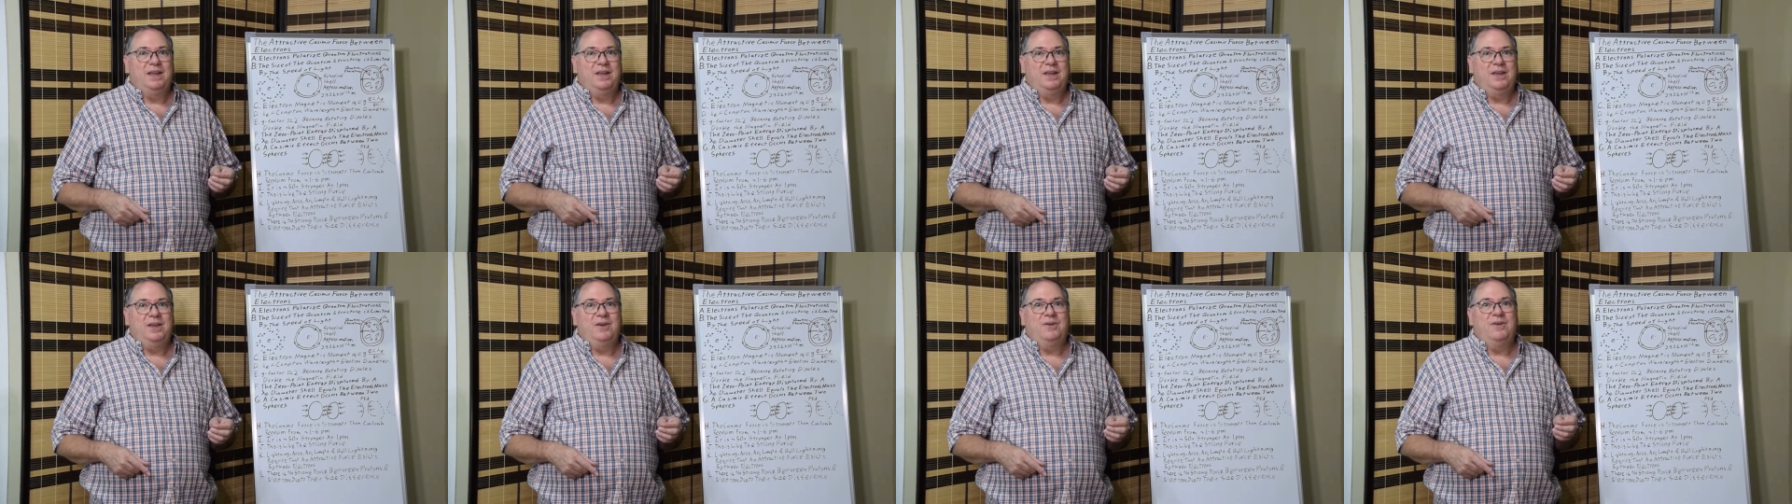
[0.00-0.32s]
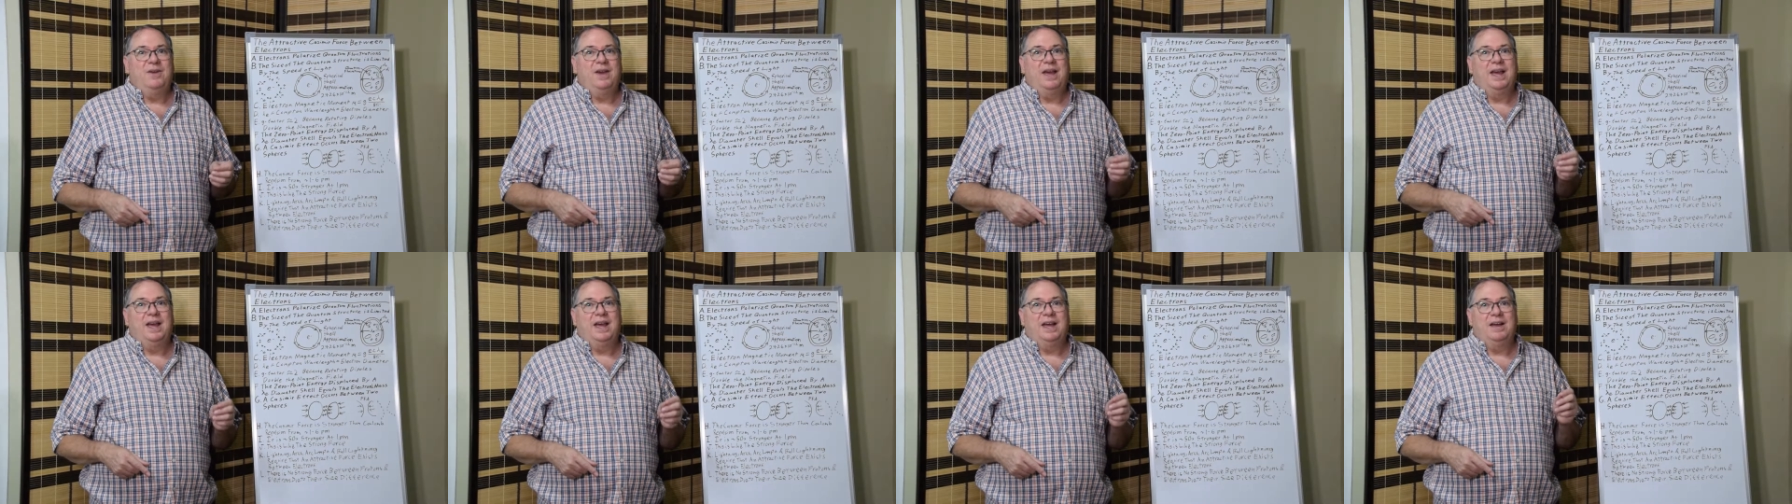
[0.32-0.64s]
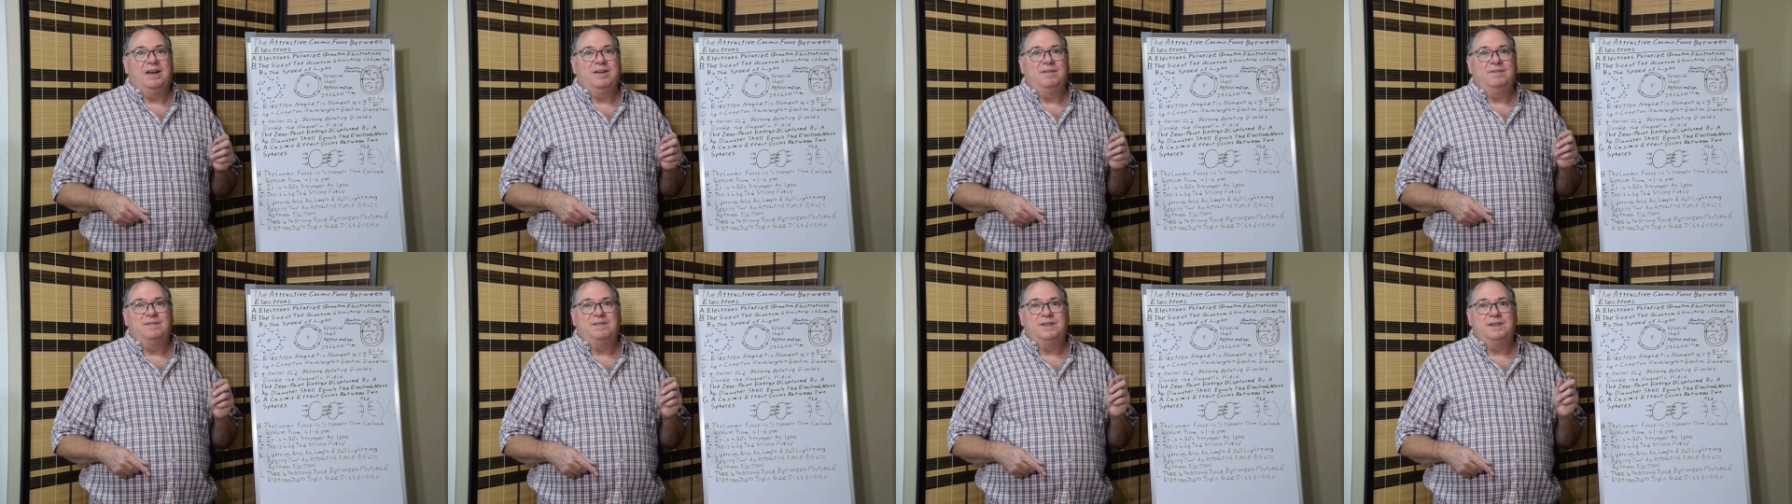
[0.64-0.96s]
you
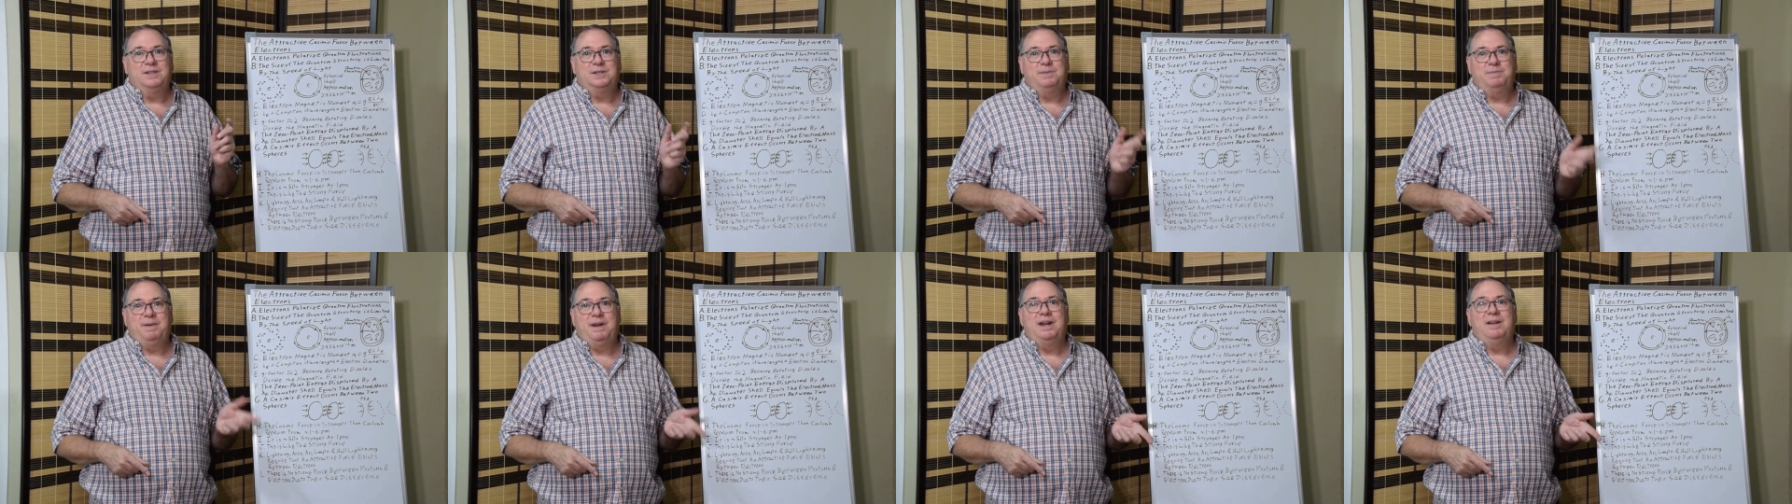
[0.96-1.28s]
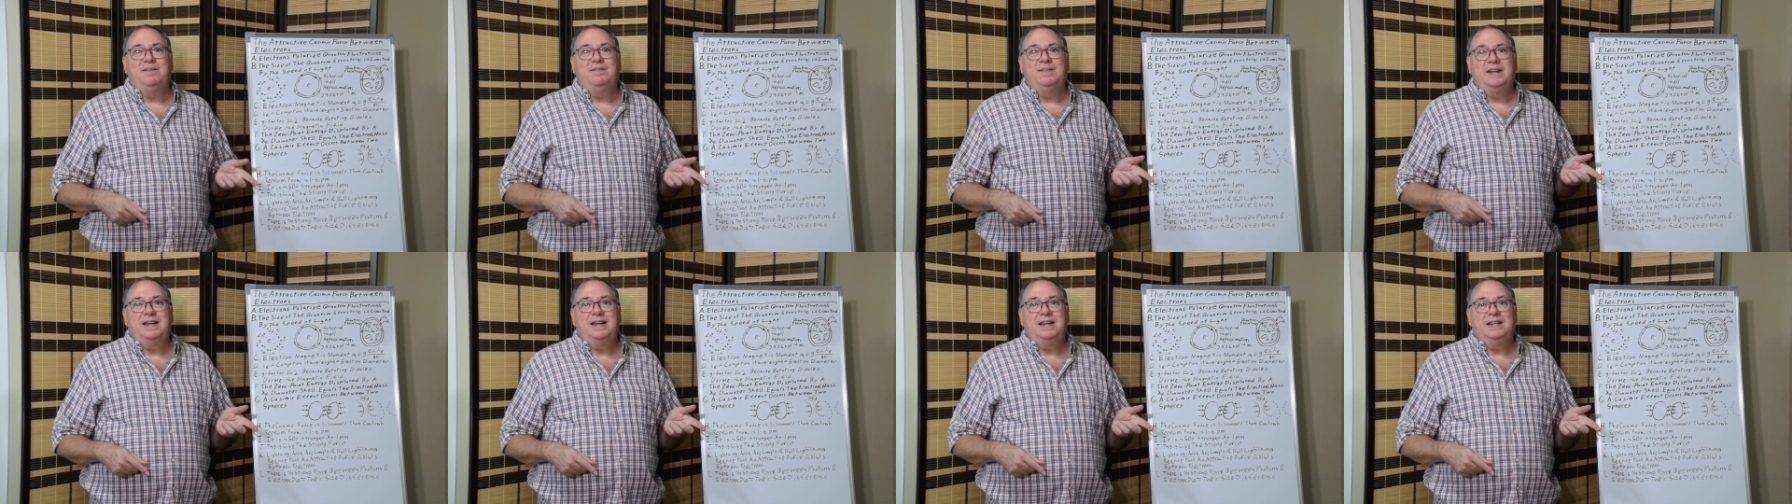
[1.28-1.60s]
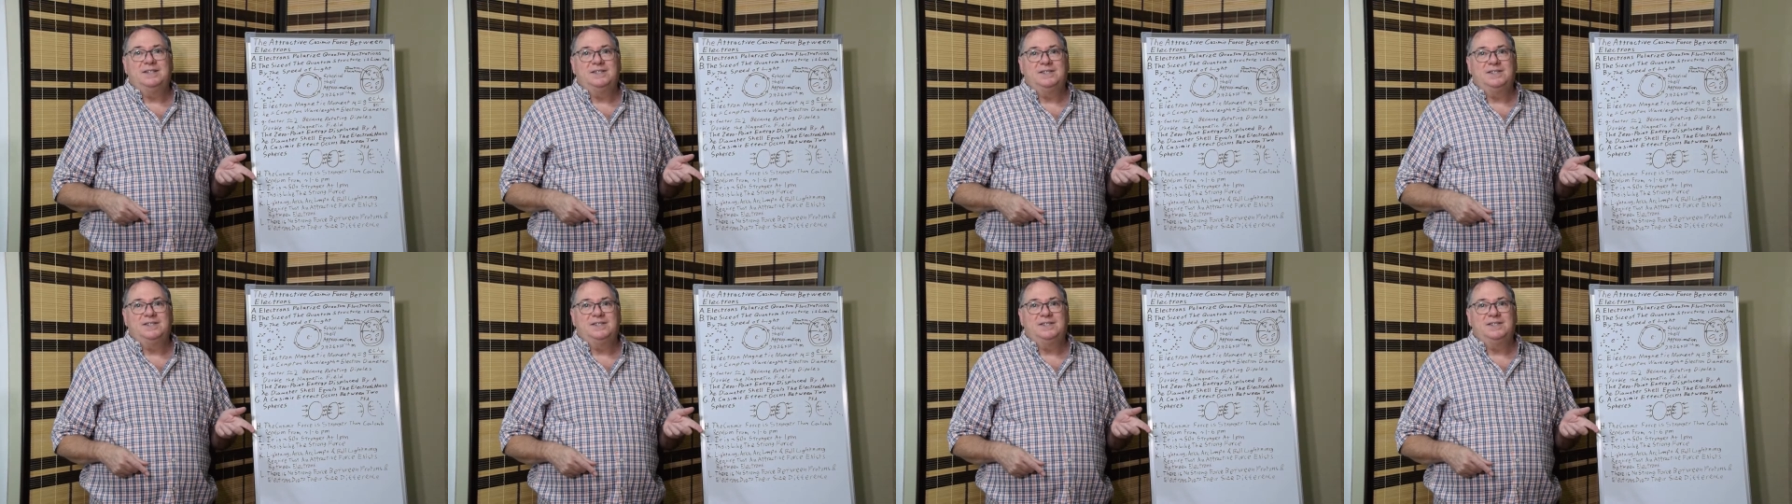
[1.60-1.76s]
have the speed of light